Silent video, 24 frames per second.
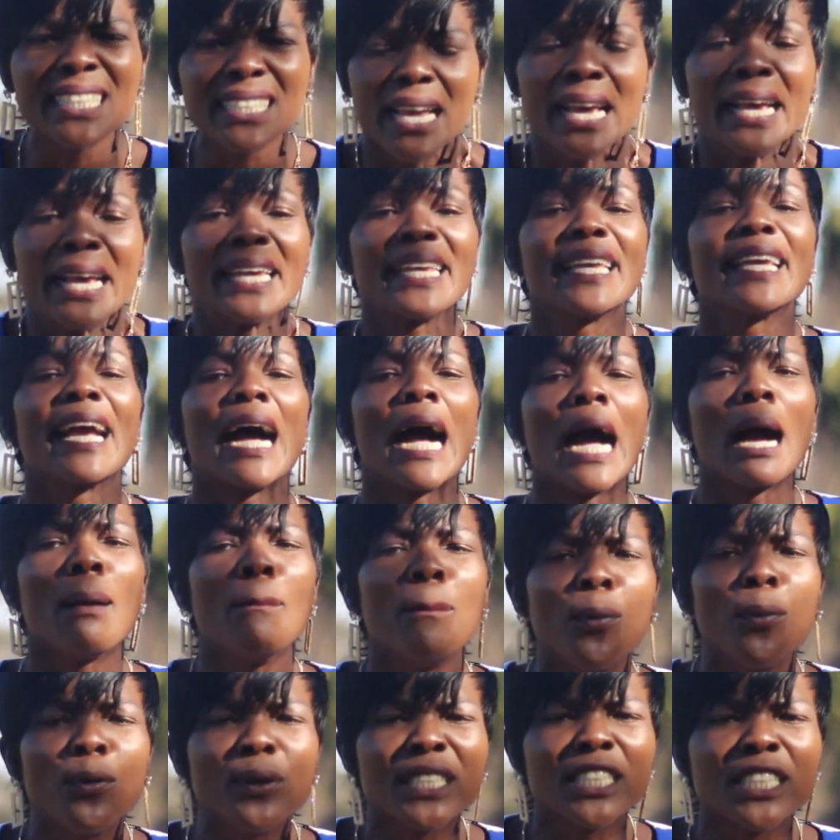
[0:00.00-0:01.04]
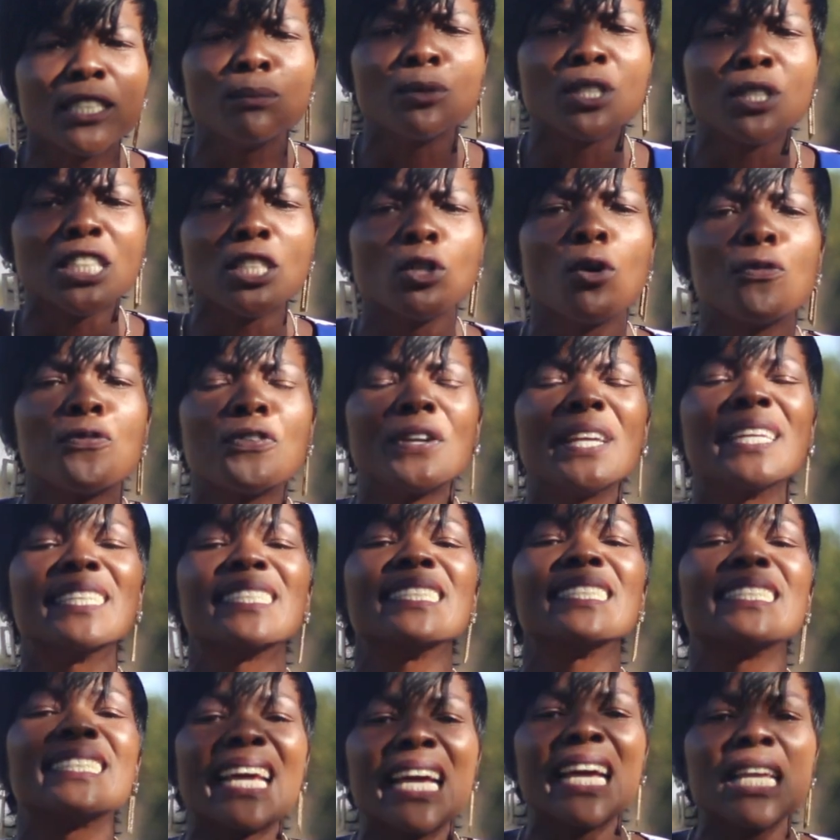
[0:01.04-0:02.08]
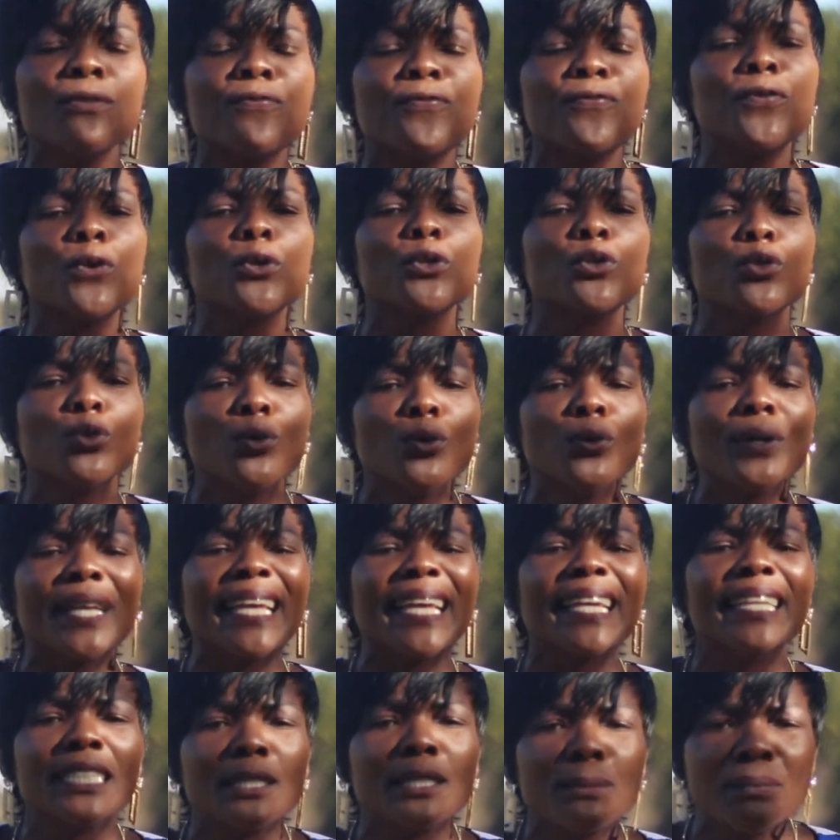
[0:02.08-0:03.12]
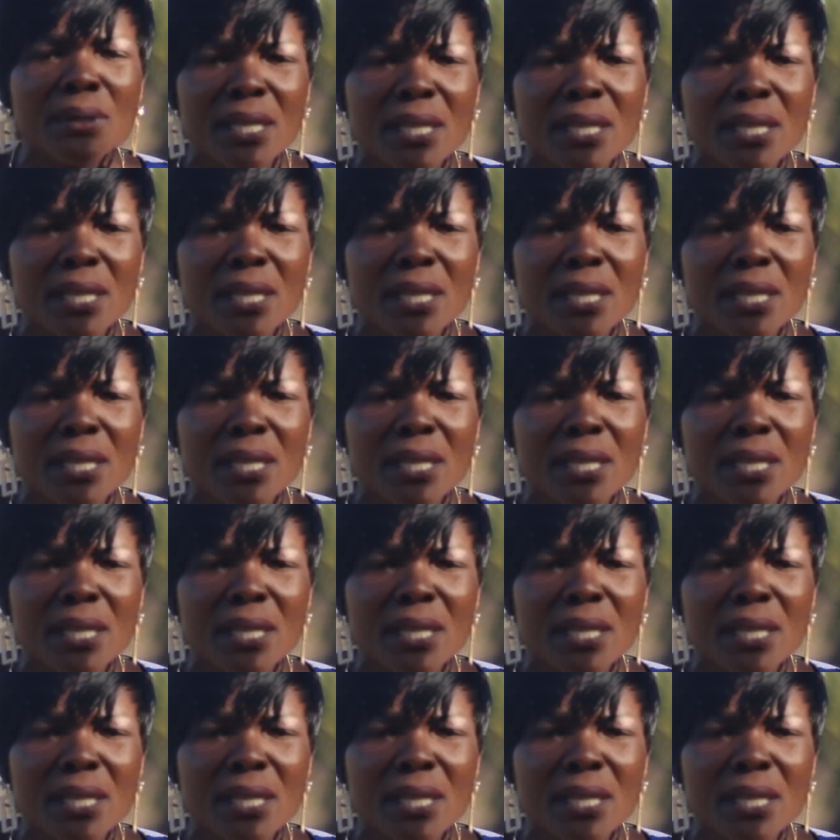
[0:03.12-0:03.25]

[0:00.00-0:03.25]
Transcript: he humbled himself and died for you and me.